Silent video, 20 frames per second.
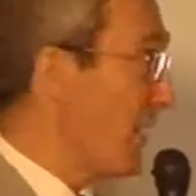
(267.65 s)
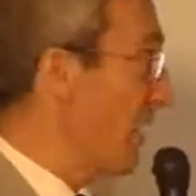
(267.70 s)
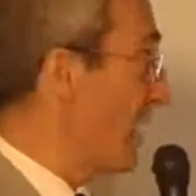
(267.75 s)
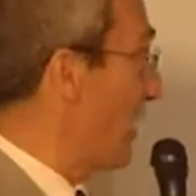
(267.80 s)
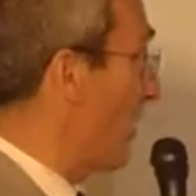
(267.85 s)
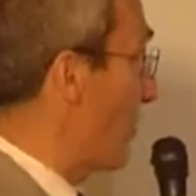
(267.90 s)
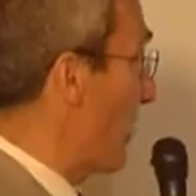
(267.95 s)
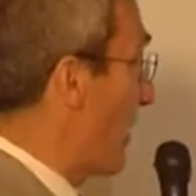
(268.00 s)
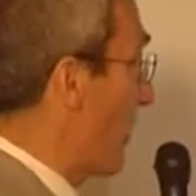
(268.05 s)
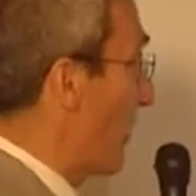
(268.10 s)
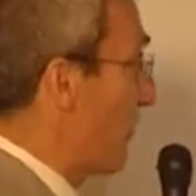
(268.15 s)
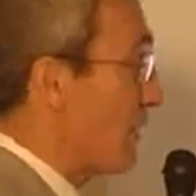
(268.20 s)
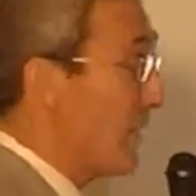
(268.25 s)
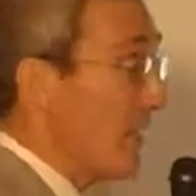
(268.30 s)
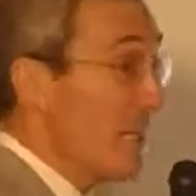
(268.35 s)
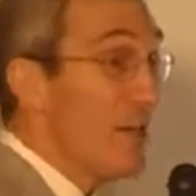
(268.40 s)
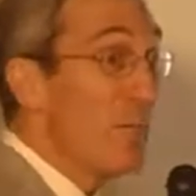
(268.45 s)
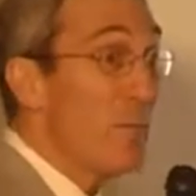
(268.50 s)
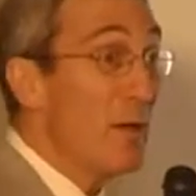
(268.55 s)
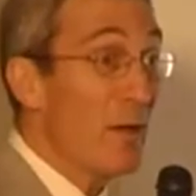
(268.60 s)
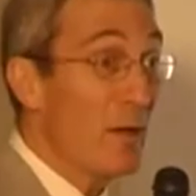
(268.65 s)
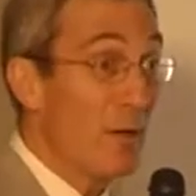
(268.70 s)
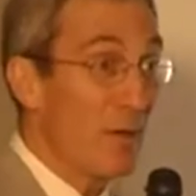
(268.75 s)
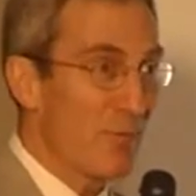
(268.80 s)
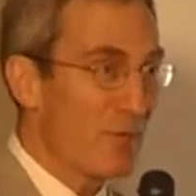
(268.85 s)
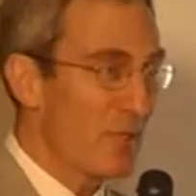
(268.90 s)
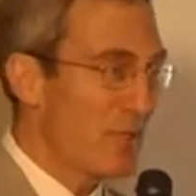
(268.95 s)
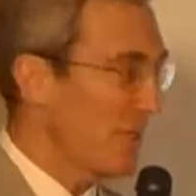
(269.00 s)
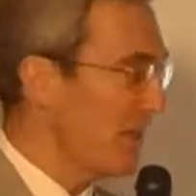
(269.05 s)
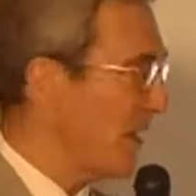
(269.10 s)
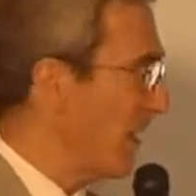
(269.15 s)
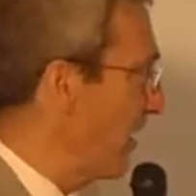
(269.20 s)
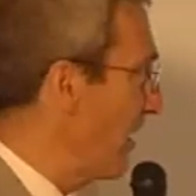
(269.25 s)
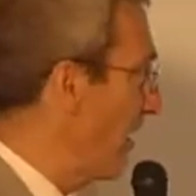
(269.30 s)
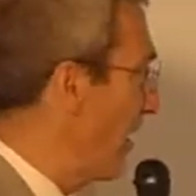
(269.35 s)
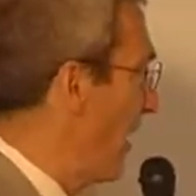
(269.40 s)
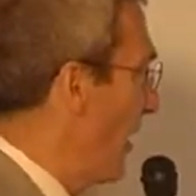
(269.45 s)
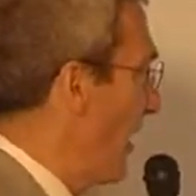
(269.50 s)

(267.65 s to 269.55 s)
and now we have the email of its day.